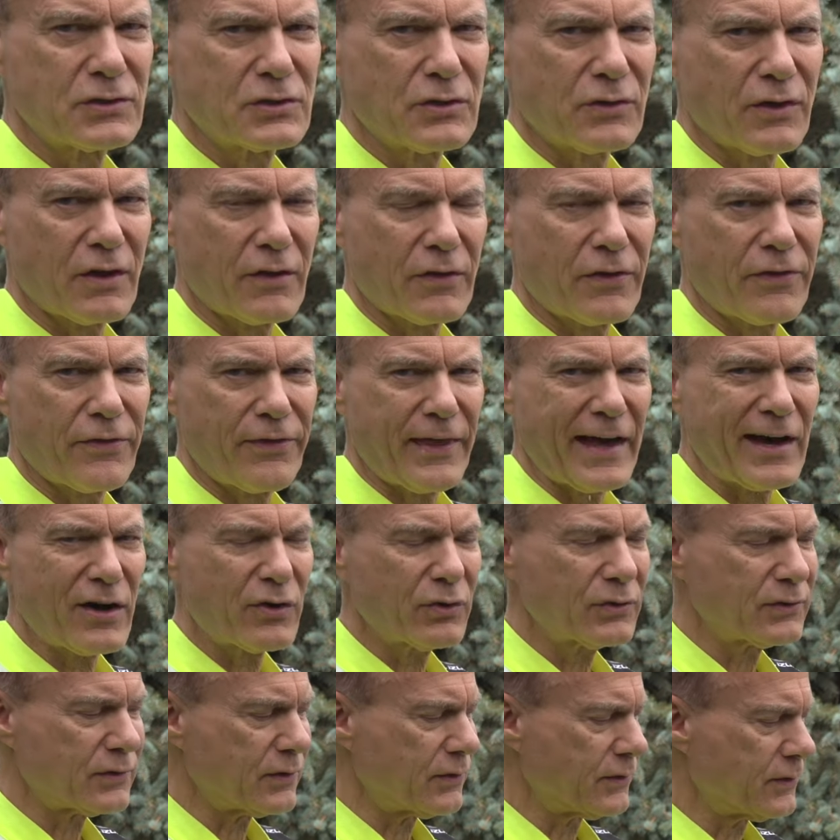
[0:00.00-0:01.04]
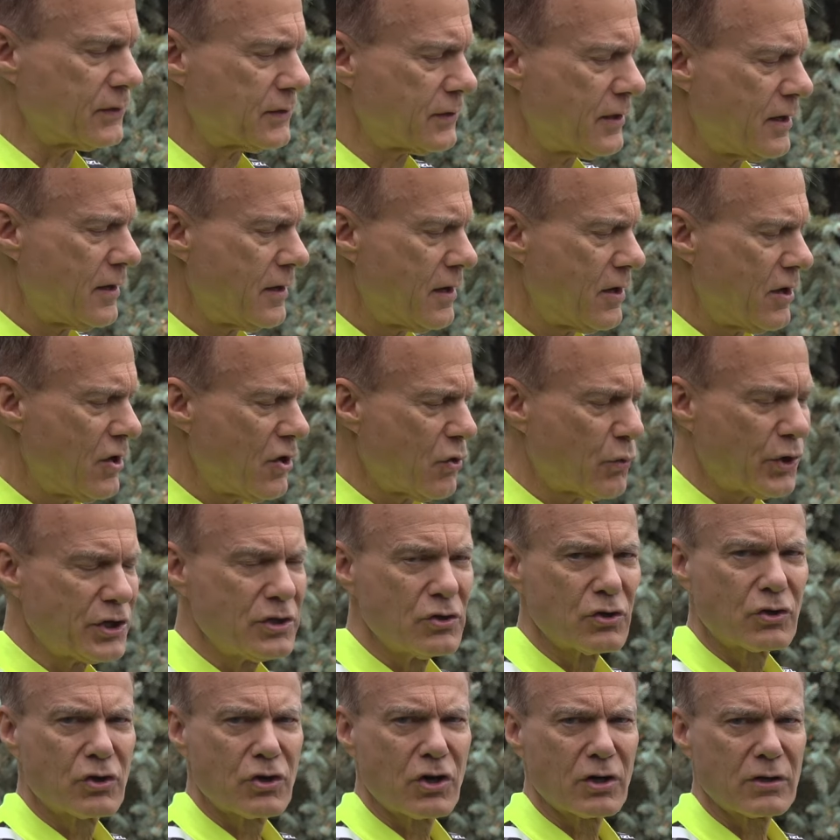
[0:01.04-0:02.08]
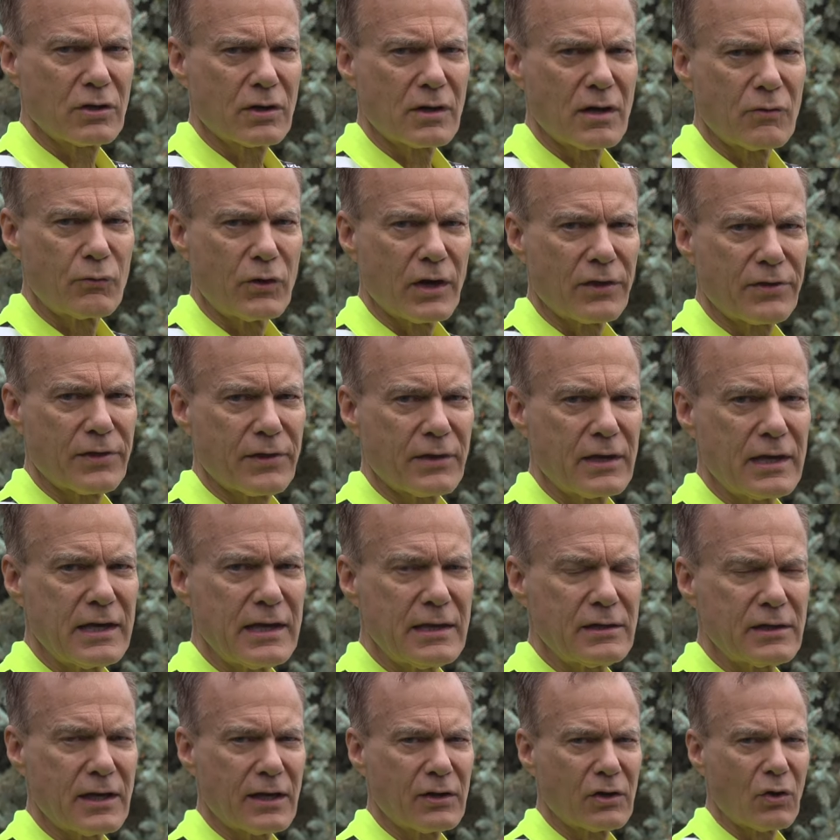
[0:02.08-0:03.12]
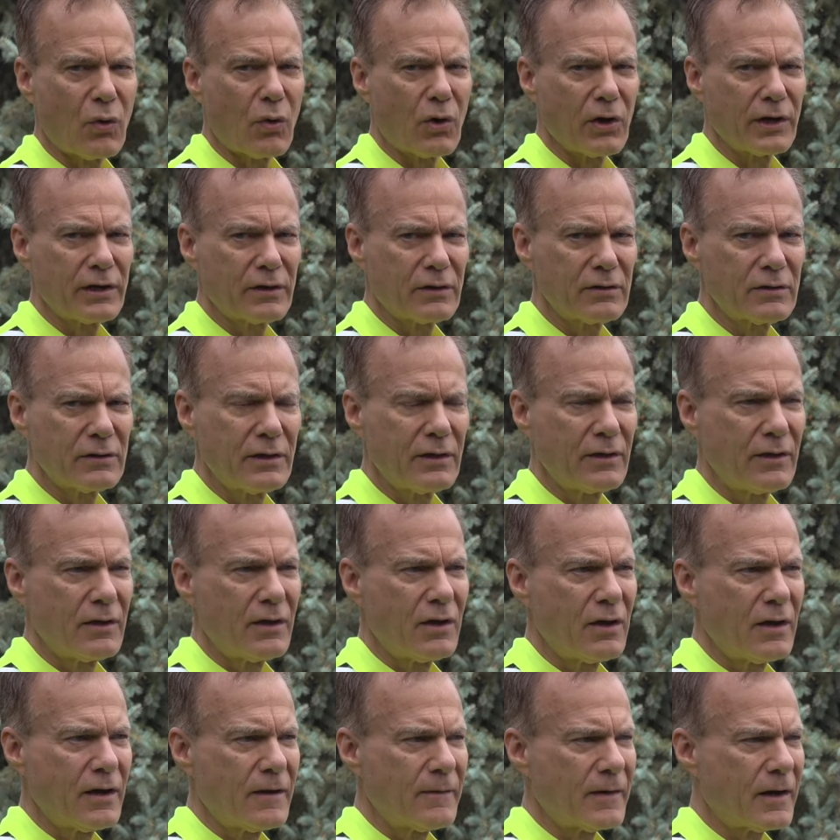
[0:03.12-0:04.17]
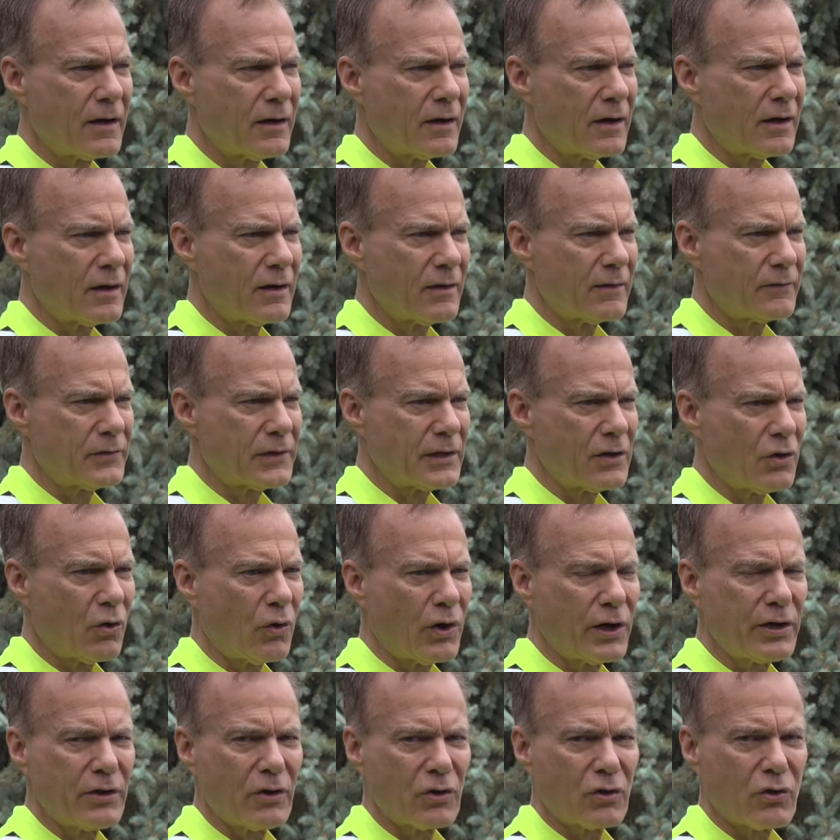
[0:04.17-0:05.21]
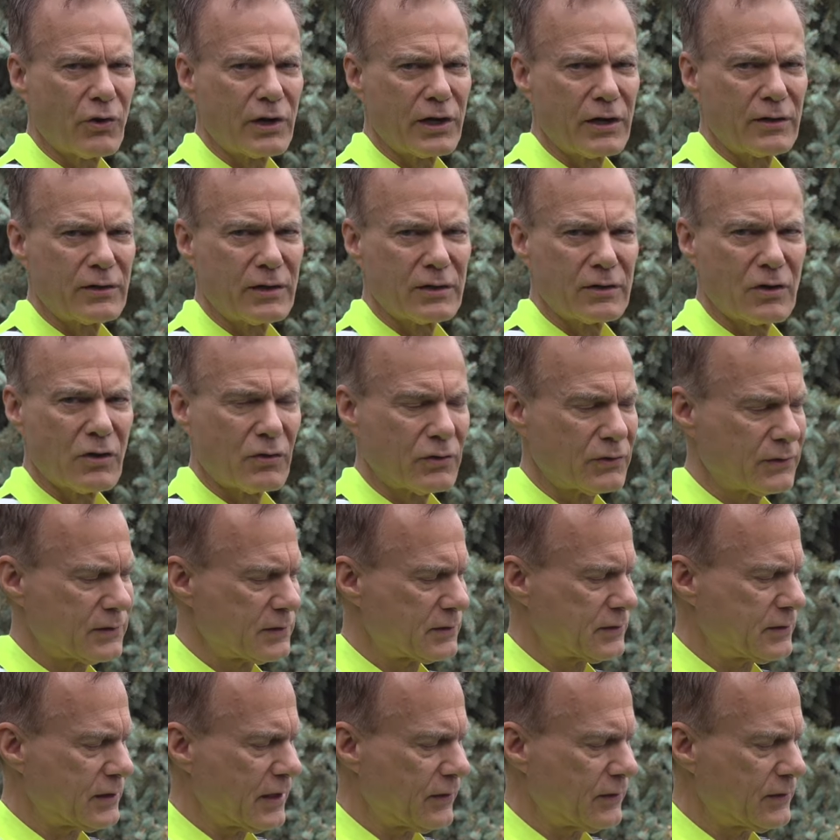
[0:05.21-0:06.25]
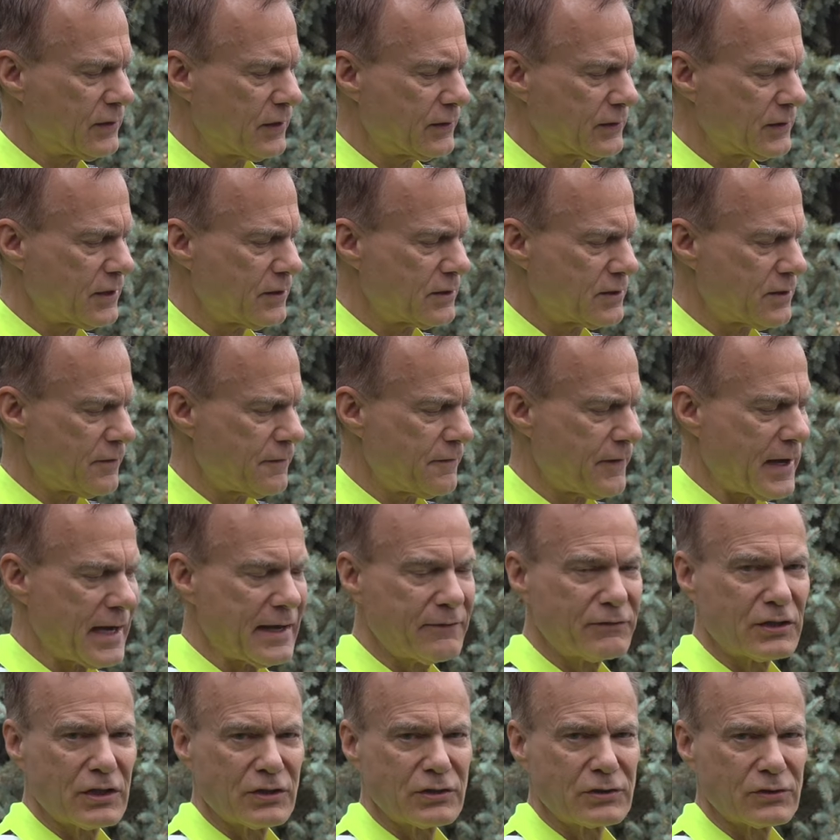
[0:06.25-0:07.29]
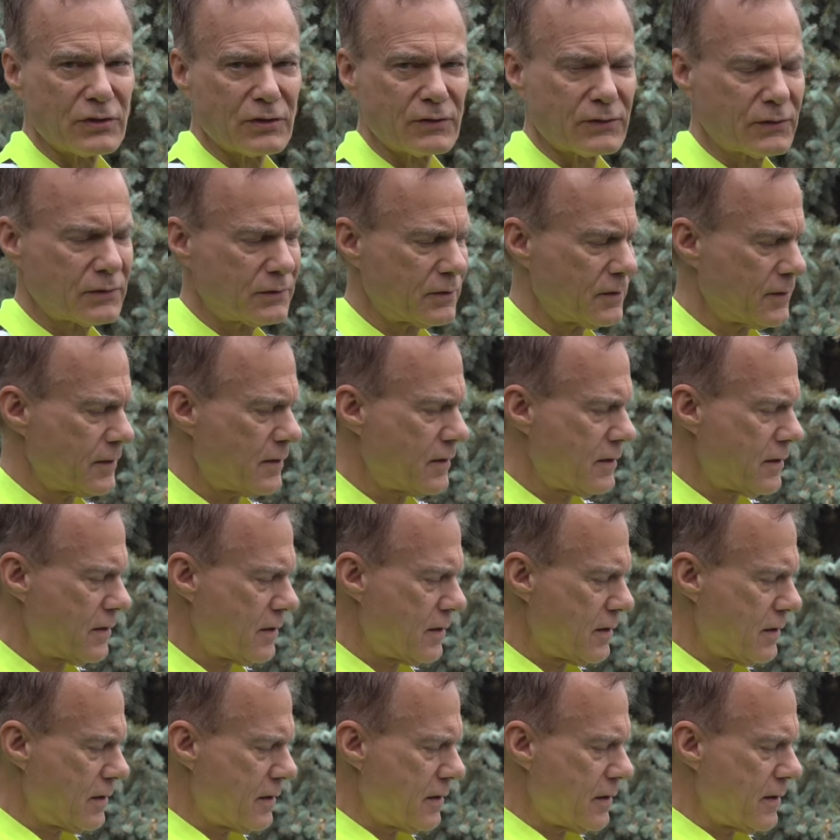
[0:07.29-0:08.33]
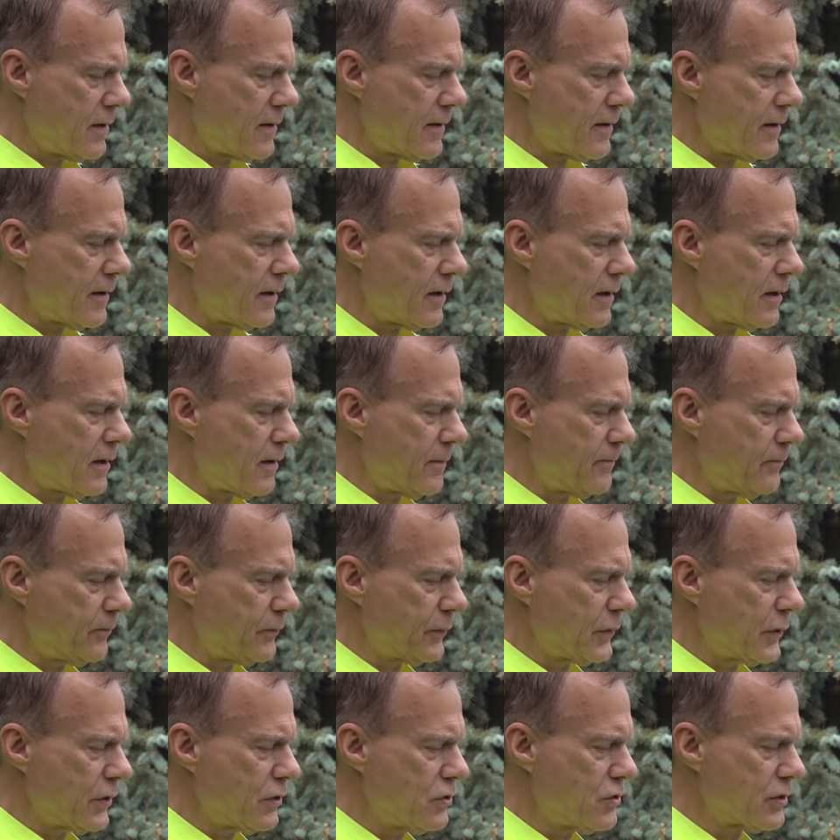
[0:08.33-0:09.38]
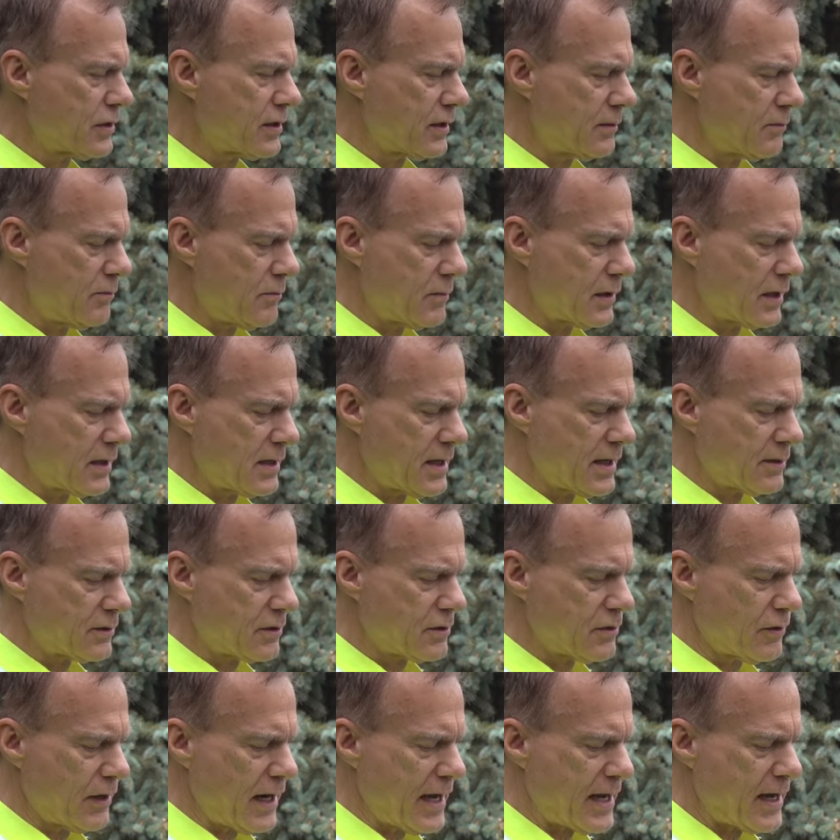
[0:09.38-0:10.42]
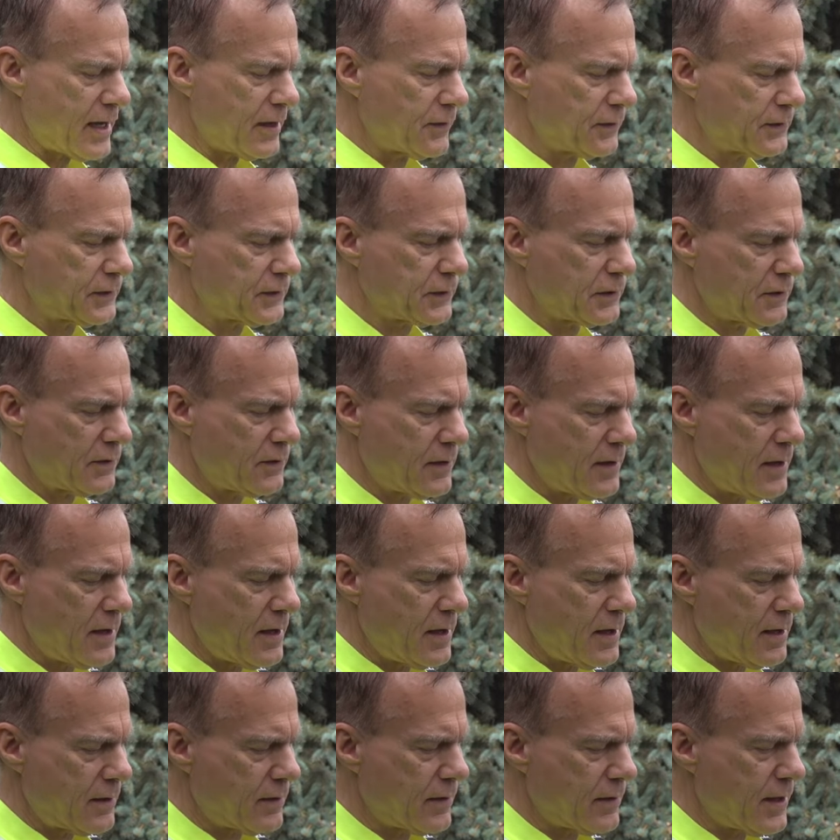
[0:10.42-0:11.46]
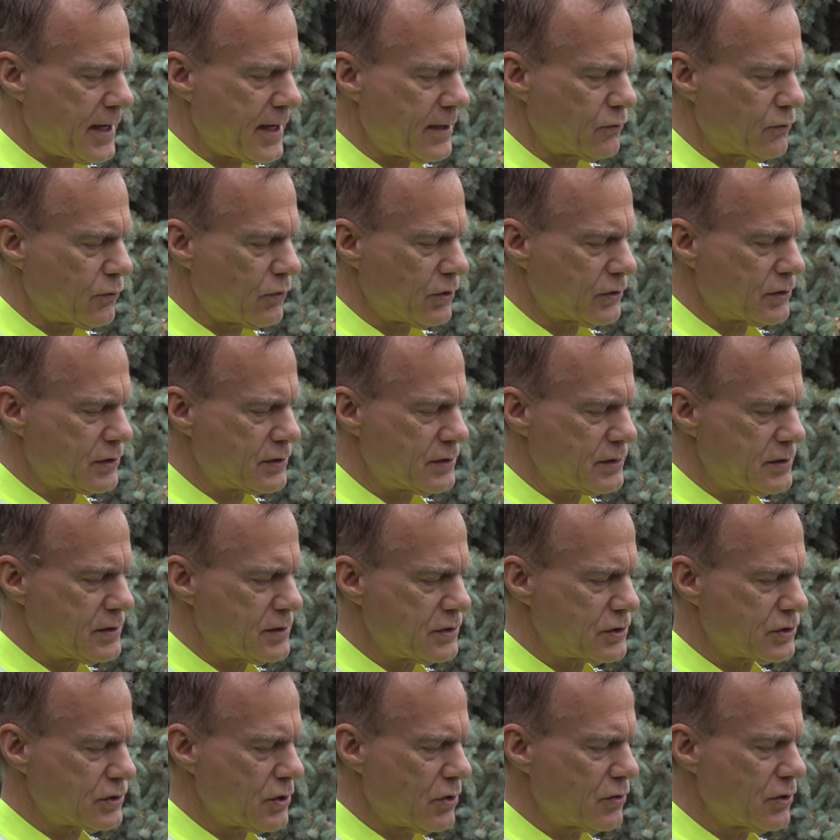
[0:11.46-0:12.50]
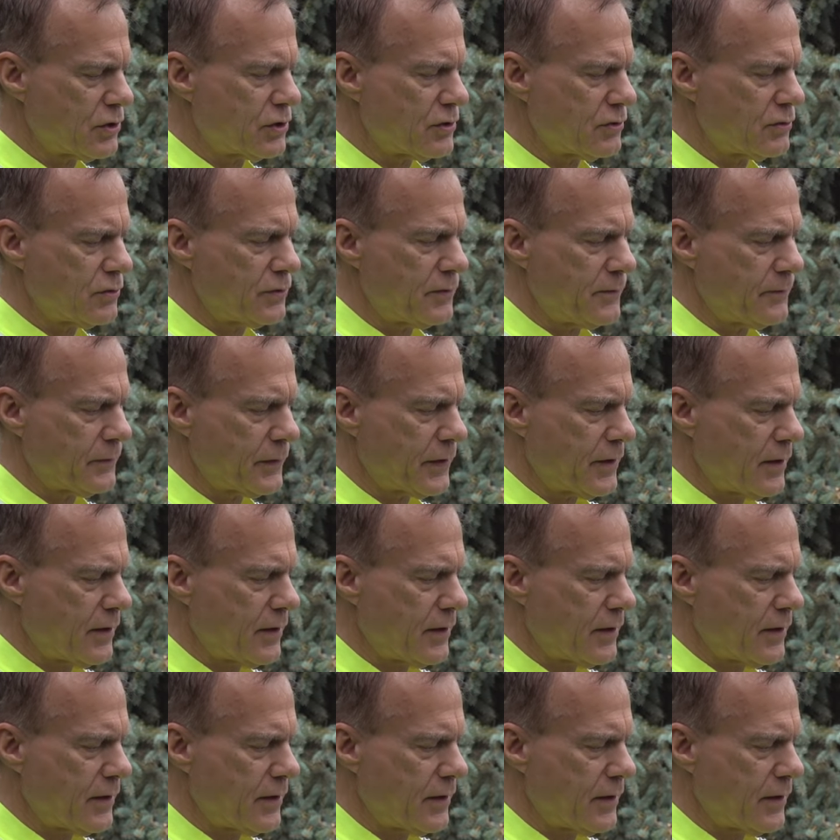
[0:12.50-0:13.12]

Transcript: into the thousands. When you cook with heat and oil, the oil going in sends this into five digits. You can get graphs that will show you